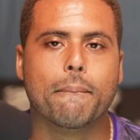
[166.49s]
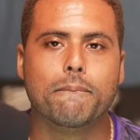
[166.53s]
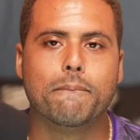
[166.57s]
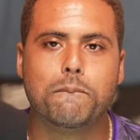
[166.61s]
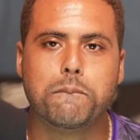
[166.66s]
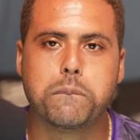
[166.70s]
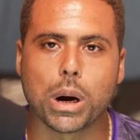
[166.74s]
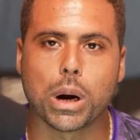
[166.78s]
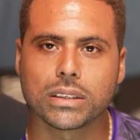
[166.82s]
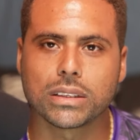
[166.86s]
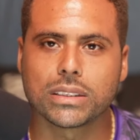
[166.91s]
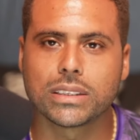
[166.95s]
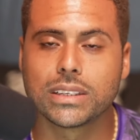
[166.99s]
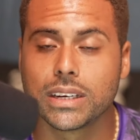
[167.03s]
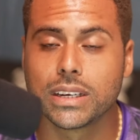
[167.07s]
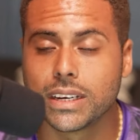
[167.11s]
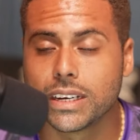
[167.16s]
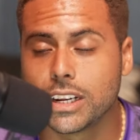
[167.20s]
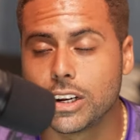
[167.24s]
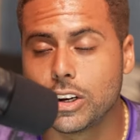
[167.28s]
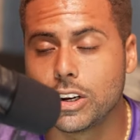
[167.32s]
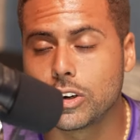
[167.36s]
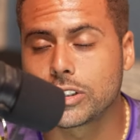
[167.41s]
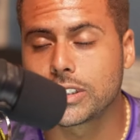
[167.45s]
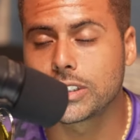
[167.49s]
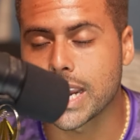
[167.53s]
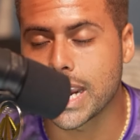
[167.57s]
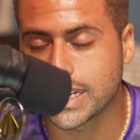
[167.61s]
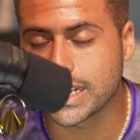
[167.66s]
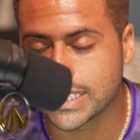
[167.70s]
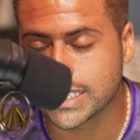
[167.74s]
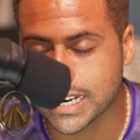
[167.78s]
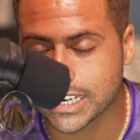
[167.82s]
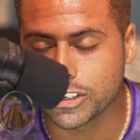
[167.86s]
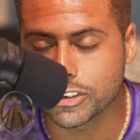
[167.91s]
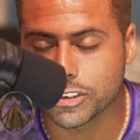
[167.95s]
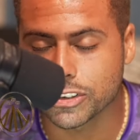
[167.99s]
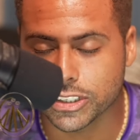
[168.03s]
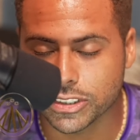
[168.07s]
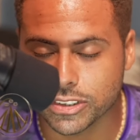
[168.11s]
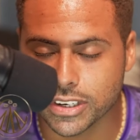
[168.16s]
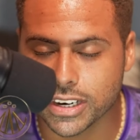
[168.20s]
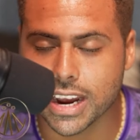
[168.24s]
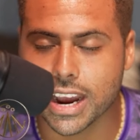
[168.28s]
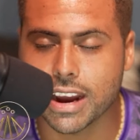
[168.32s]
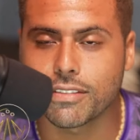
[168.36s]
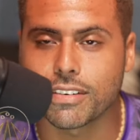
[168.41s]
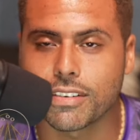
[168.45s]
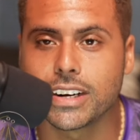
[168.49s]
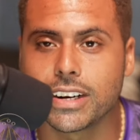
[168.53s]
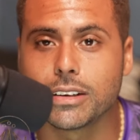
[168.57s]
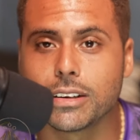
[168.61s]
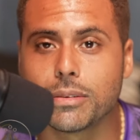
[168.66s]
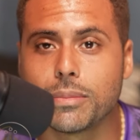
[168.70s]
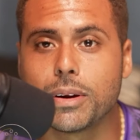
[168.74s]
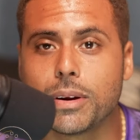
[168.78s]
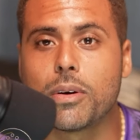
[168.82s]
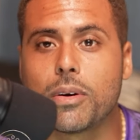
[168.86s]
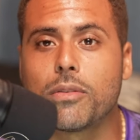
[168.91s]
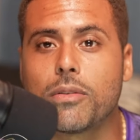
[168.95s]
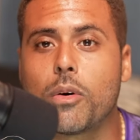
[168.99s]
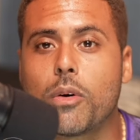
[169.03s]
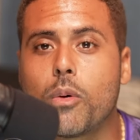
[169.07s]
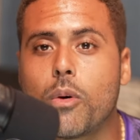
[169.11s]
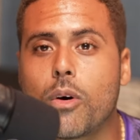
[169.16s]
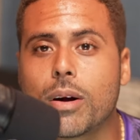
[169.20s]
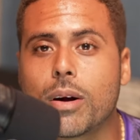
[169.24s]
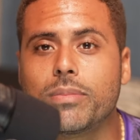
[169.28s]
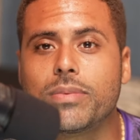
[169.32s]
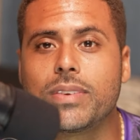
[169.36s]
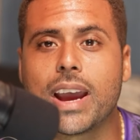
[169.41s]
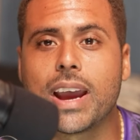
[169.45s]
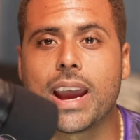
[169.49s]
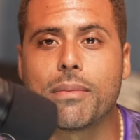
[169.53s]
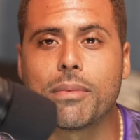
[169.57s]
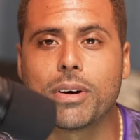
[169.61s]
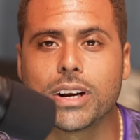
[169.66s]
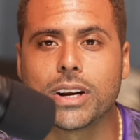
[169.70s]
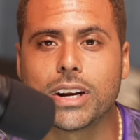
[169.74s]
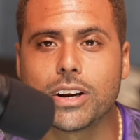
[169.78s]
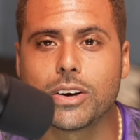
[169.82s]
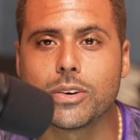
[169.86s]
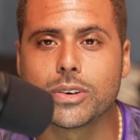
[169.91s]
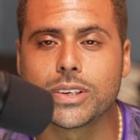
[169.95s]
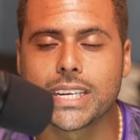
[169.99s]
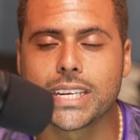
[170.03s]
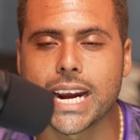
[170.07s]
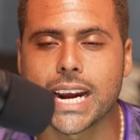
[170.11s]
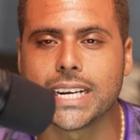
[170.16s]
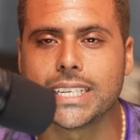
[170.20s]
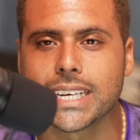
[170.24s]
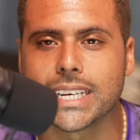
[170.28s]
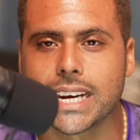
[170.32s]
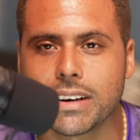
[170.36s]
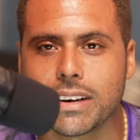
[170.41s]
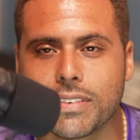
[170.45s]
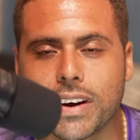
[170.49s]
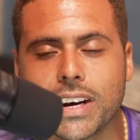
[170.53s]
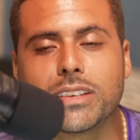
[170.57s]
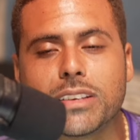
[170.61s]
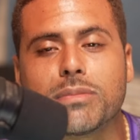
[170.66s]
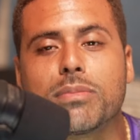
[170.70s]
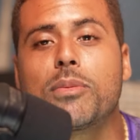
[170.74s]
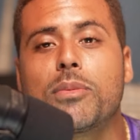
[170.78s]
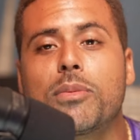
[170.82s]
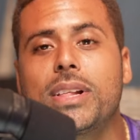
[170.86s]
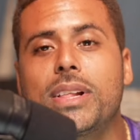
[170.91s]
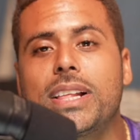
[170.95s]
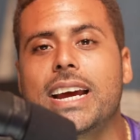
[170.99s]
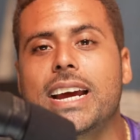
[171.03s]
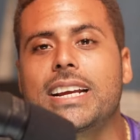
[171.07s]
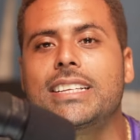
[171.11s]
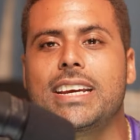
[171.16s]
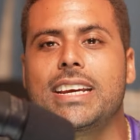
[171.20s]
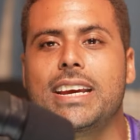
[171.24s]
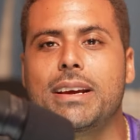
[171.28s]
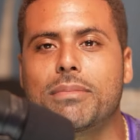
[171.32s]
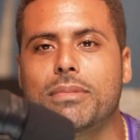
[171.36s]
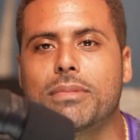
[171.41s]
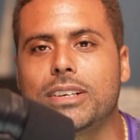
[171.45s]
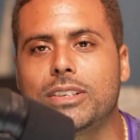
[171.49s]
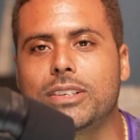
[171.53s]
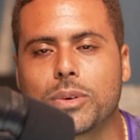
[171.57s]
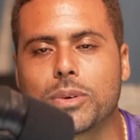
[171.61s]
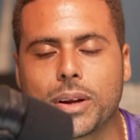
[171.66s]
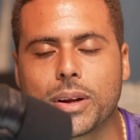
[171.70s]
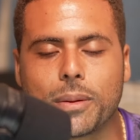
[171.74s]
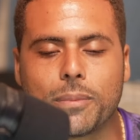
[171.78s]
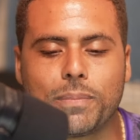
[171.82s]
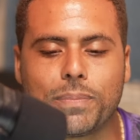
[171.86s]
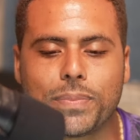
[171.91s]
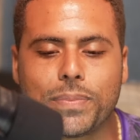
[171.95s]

But looks like Sandro is going to have a little bit of a warm time under those Tyneside fans, but we'll get to him as well.